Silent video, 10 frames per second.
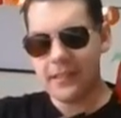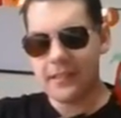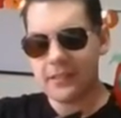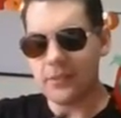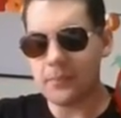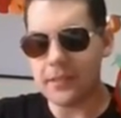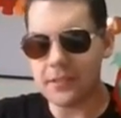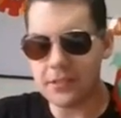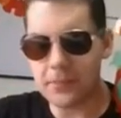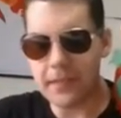stupid,
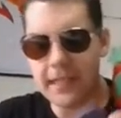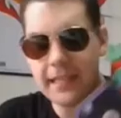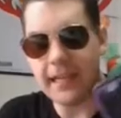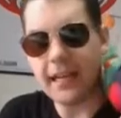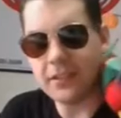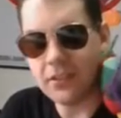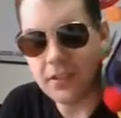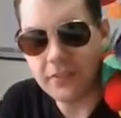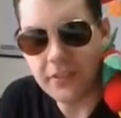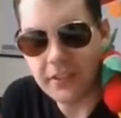stupid uh, logo
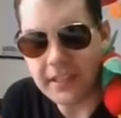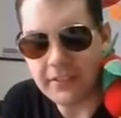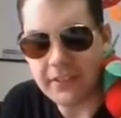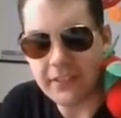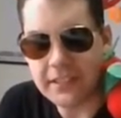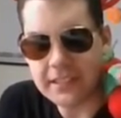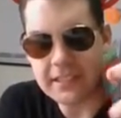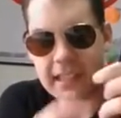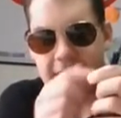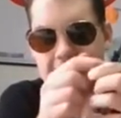through it, which
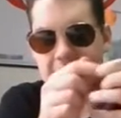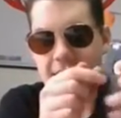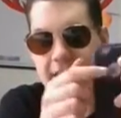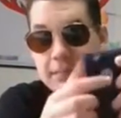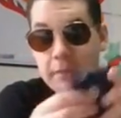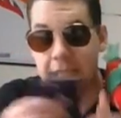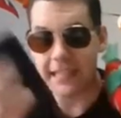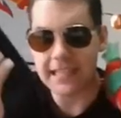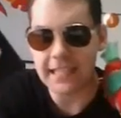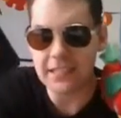is a this case
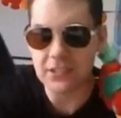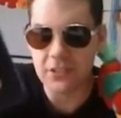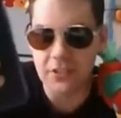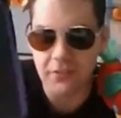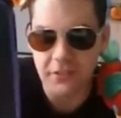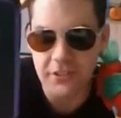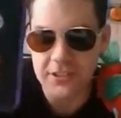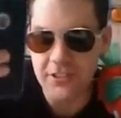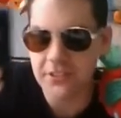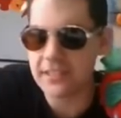has a circle through it, so
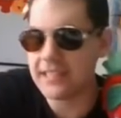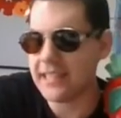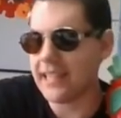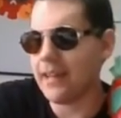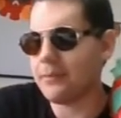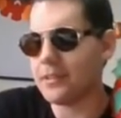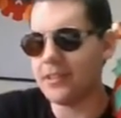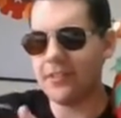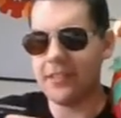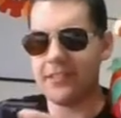you could see the Apple
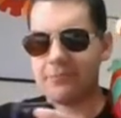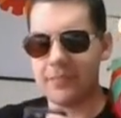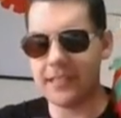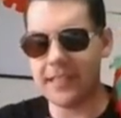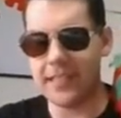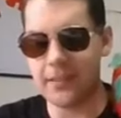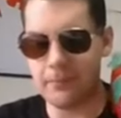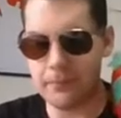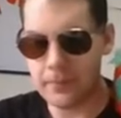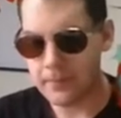logo, and it's really dumb.
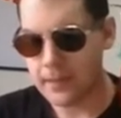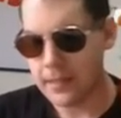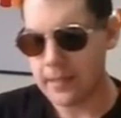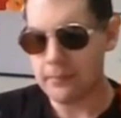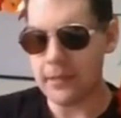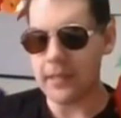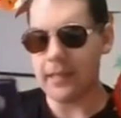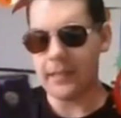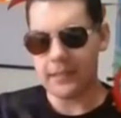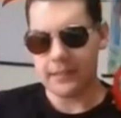But I
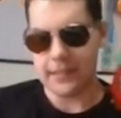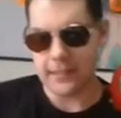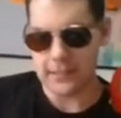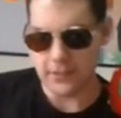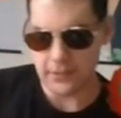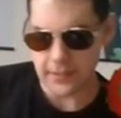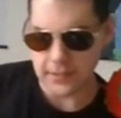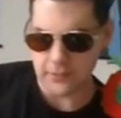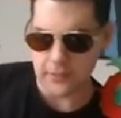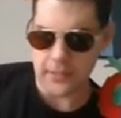like this case otherwise,
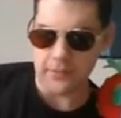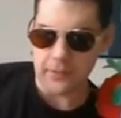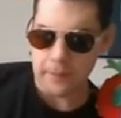so whatever.